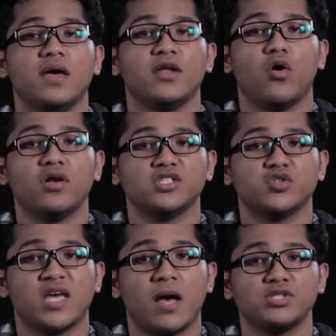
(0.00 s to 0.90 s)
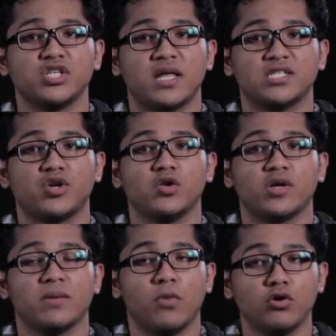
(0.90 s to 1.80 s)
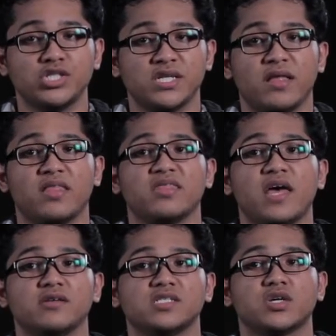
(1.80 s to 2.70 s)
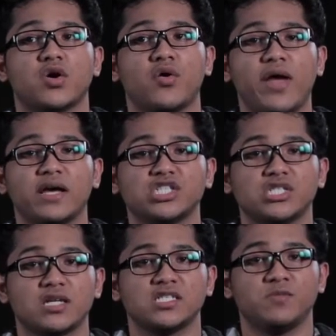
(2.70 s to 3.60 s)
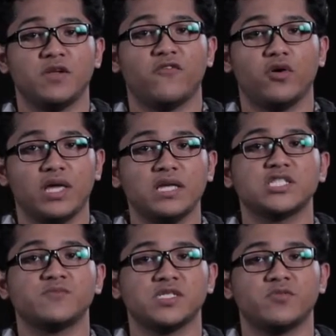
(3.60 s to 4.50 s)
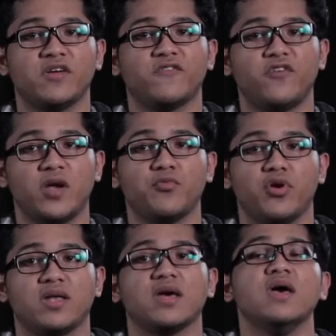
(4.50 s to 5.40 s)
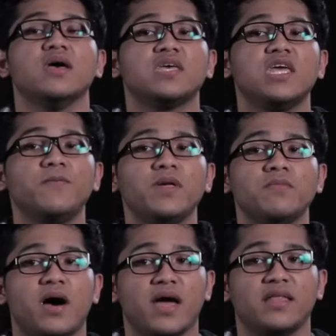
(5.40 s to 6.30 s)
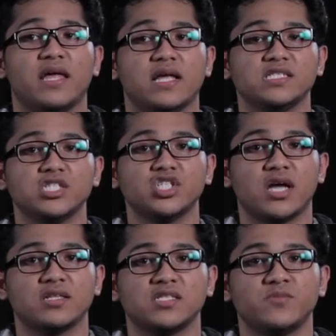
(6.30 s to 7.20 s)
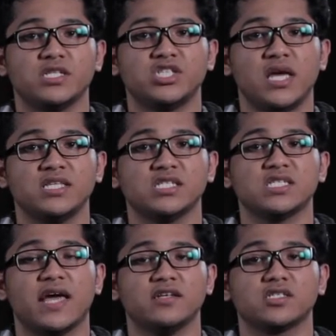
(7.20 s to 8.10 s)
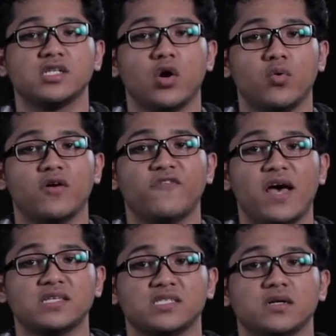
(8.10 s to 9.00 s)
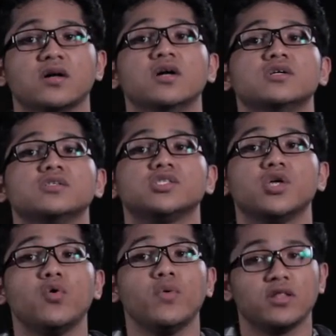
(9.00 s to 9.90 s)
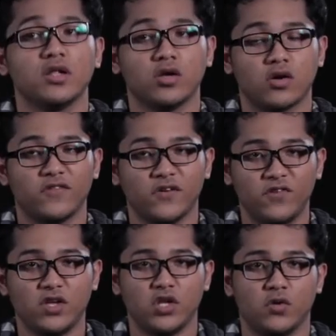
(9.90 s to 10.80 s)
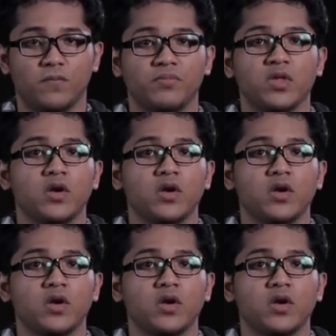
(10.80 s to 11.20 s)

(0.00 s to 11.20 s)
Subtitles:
In order to capture natural-looking motion, there is a correct shutter speed for each specific frame rate. Keep in mind that as the shutter speed changes either slower or faster, so will the look of the video.